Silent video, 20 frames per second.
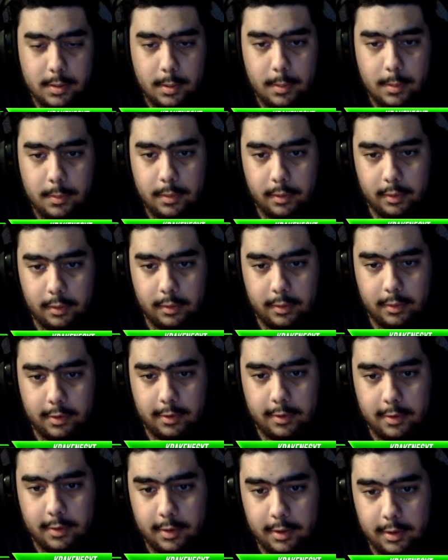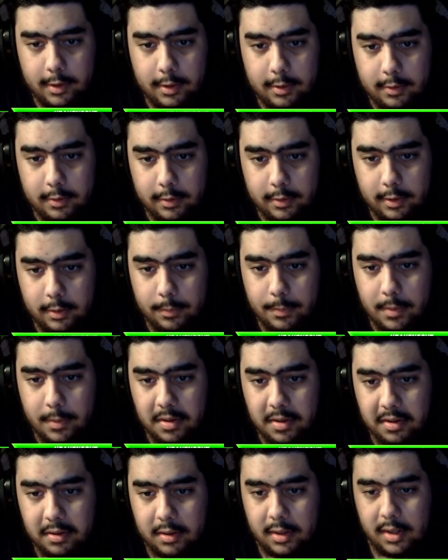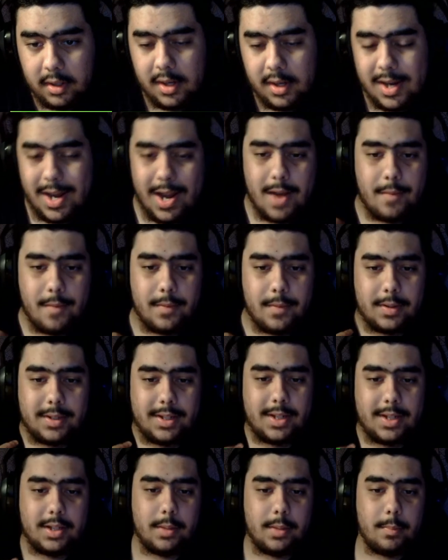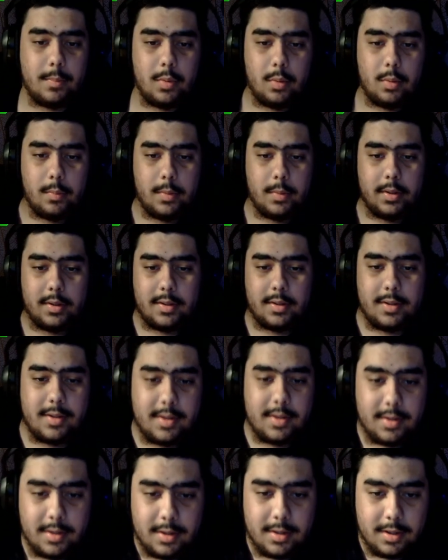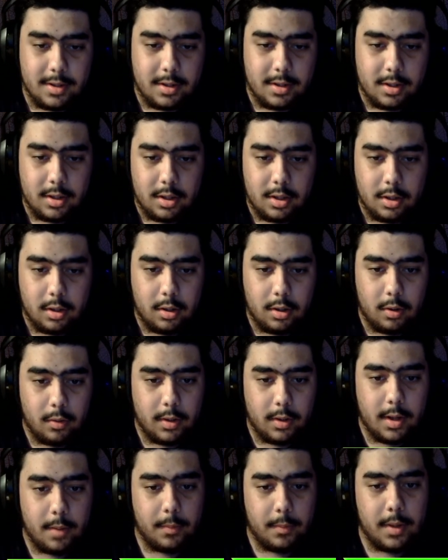So let's see here. That's basically everything at the moment. Well, yeah, we